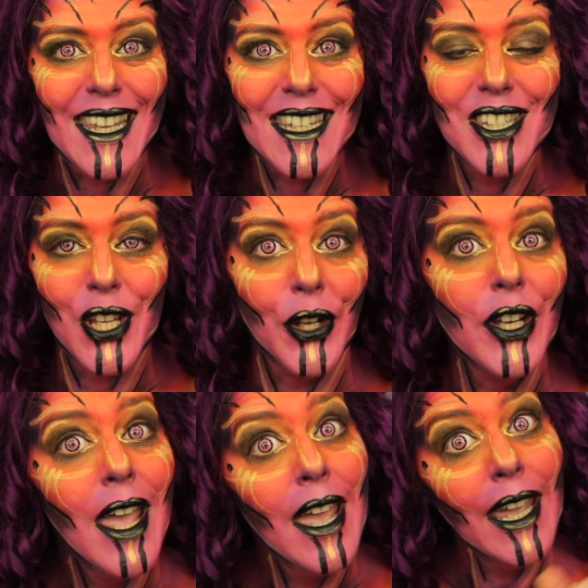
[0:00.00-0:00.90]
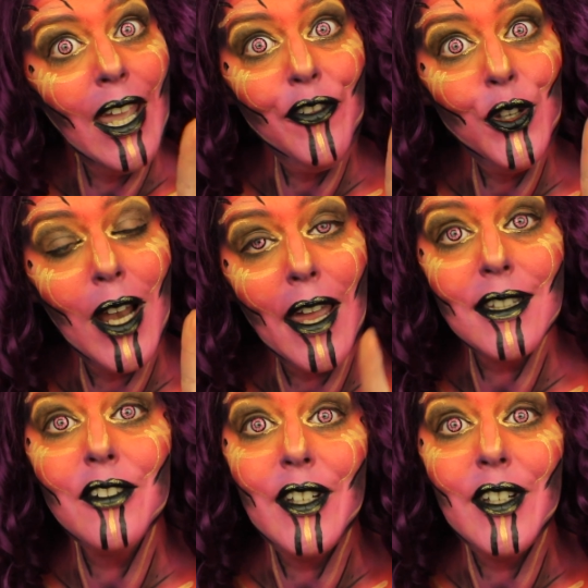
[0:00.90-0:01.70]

is done. If you liked the